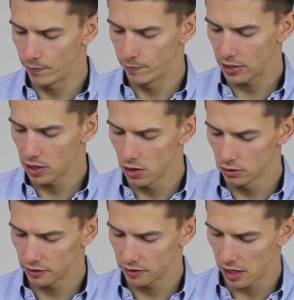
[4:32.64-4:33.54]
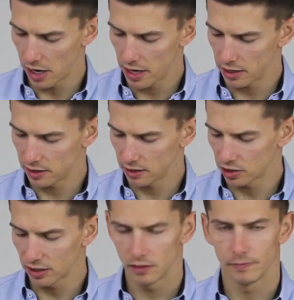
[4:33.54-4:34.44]
because it's
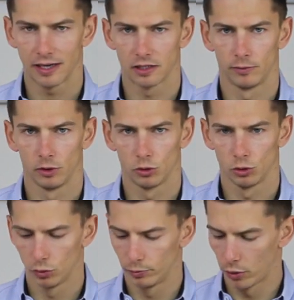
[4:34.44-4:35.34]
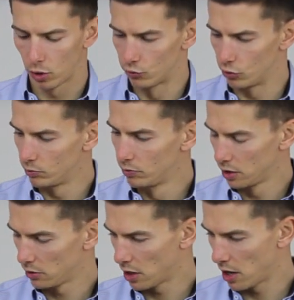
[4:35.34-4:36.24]
just impossible to do ballroom
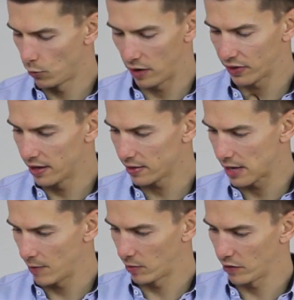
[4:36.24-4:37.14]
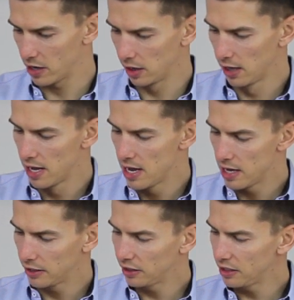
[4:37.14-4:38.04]
with that type of heel.
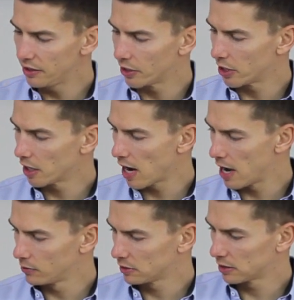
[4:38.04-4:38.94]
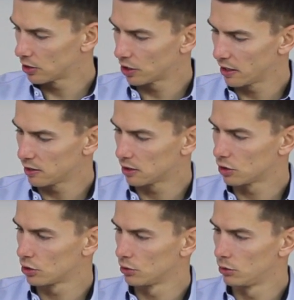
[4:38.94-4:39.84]
Neither I would suggest
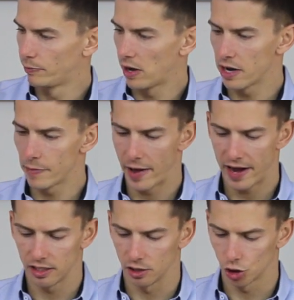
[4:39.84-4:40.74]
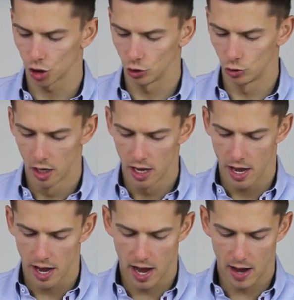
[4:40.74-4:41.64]
to buy patent shoe.
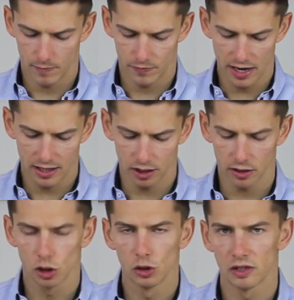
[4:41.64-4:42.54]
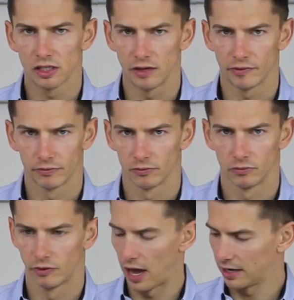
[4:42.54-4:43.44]
They are just too stiff
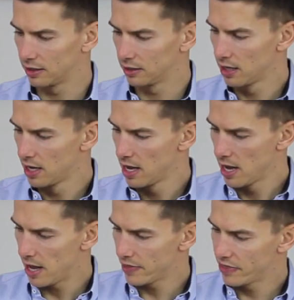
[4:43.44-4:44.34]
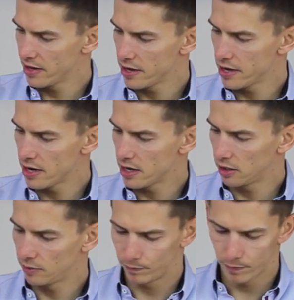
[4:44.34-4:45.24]
for Latin. The
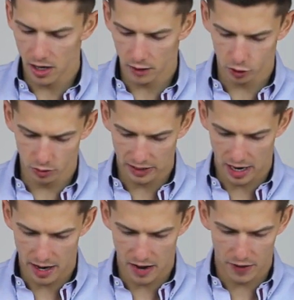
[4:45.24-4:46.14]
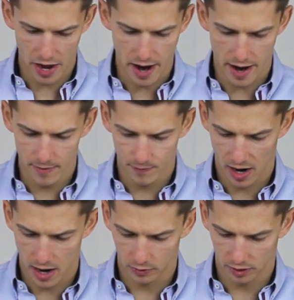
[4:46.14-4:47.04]
pair of shoes that I have here,
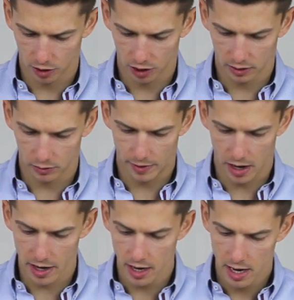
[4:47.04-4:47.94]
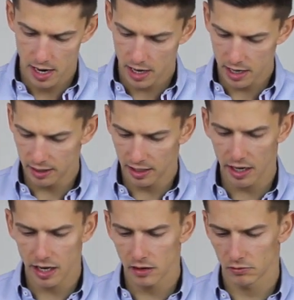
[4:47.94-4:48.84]
I would suggest to buy, is
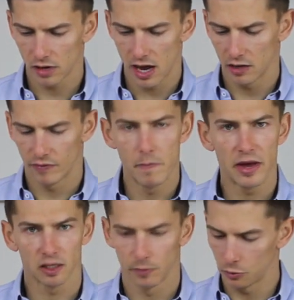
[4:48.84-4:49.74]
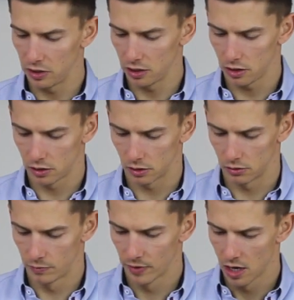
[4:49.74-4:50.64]
a kind of a mix between these
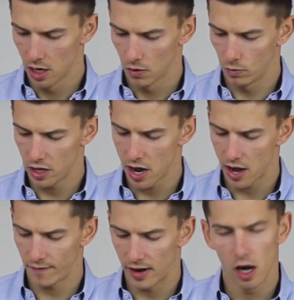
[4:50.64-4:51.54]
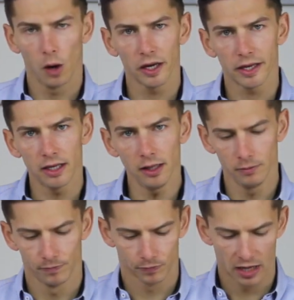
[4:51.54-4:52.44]
two. We have a lower heel
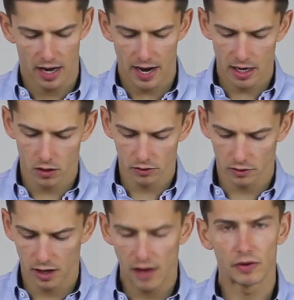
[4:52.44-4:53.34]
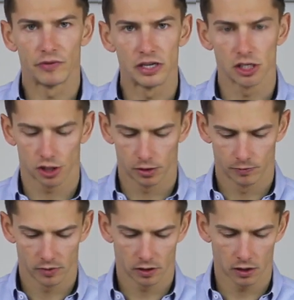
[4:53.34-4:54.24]
and also leather finish.
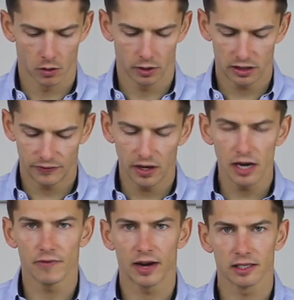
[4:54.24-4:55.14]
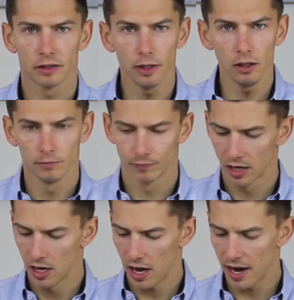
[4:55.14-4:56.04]
So it's fairly flexible
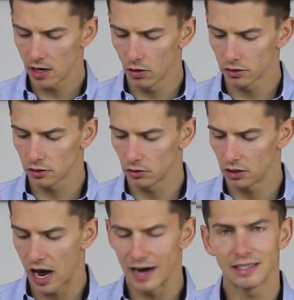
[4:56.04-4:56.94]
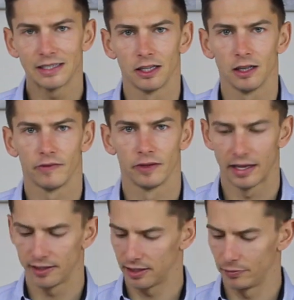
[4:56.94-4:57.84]
and also ideal for
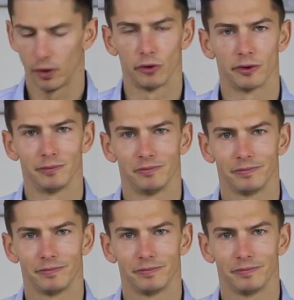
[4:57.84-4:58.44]
dancing ballroom.